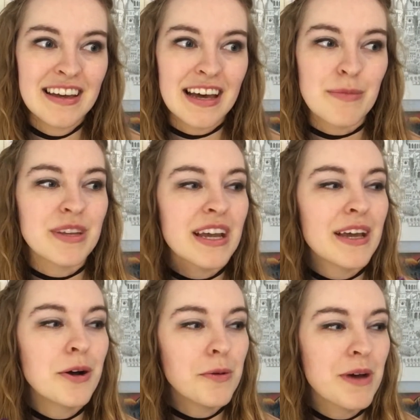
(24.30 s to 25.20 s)
I
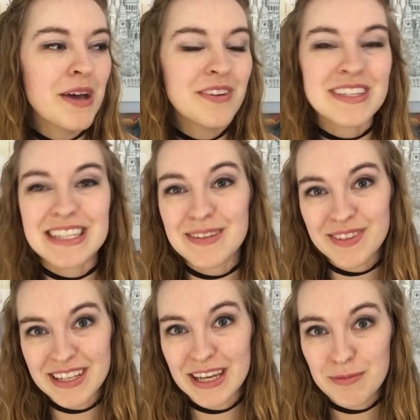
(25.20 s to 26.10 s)
hope I was able
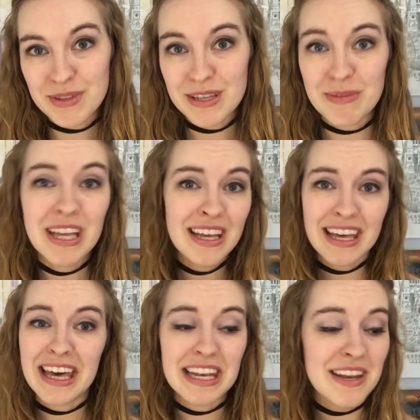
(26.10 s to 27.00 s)
to help them.
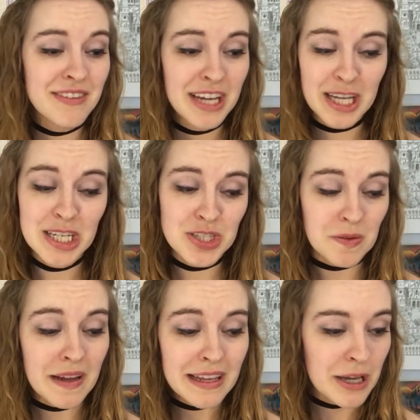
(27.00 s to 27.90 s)
At any rate, I did
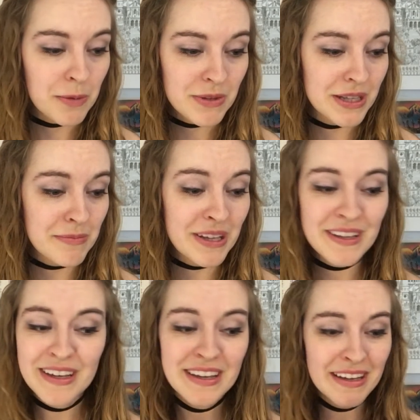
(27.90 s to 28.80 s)
try and help them.
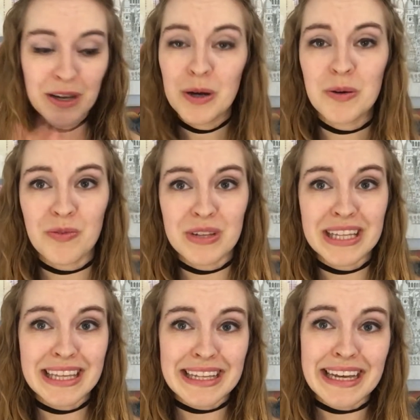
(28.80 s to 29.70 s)
Hopefully
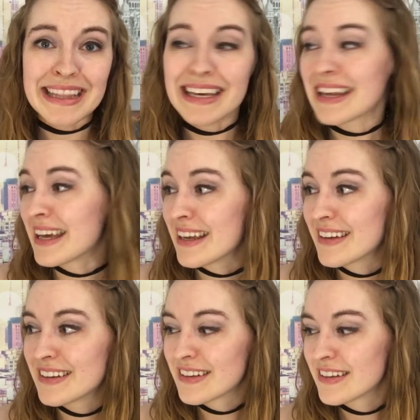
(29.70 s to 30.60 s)
they like that. I
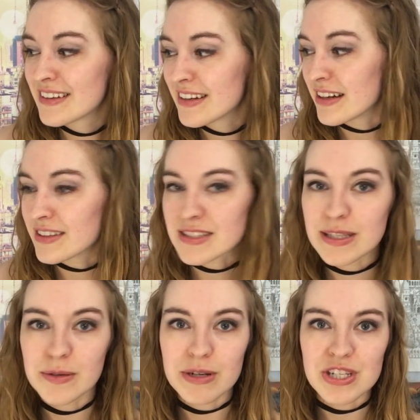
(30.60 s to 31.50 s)
honestly
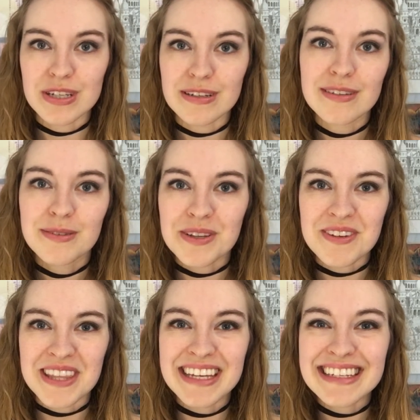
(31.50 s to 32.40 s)
question whether
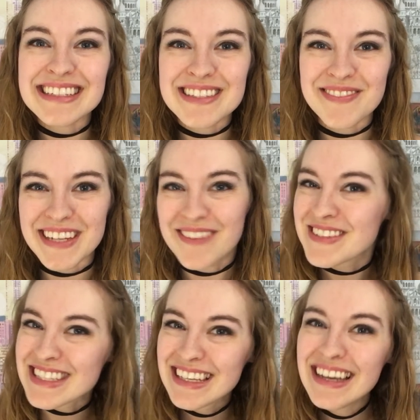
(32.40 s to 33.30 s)
they did
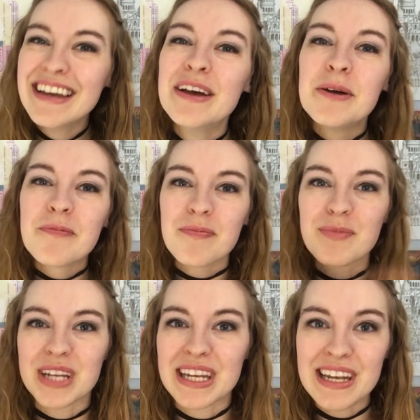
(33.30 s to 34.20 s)
sometimes.
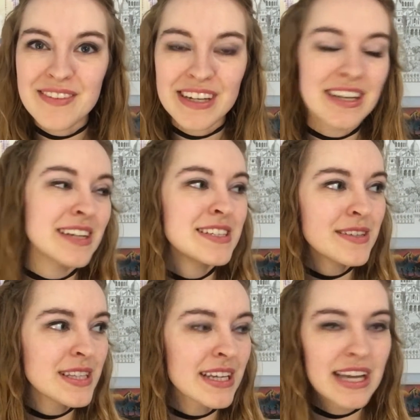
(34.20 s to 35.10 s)
But at any rate, I do
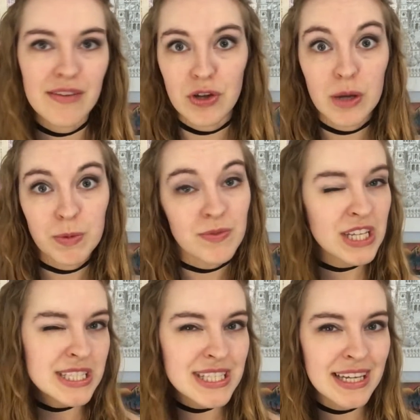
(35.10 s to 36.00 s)
think I have a couple of
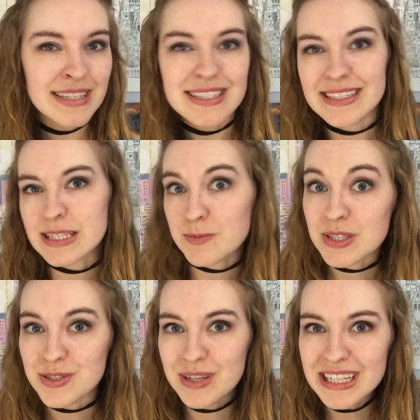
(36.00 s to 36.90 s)
insights and tips
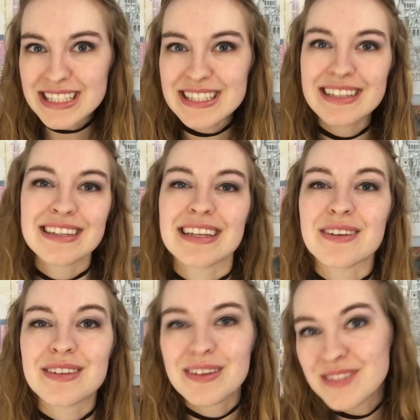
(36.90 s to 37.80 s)
and tricks that I
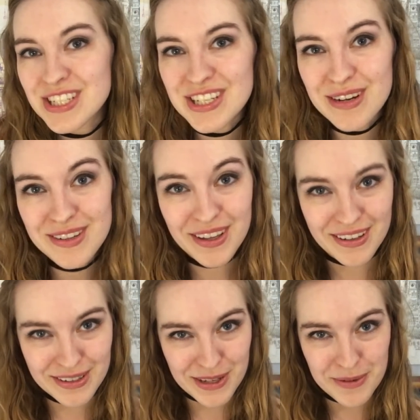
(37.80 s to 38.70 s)
would love to share with
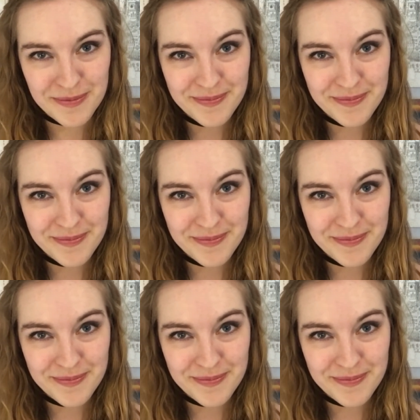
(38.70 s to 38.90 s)
all of you.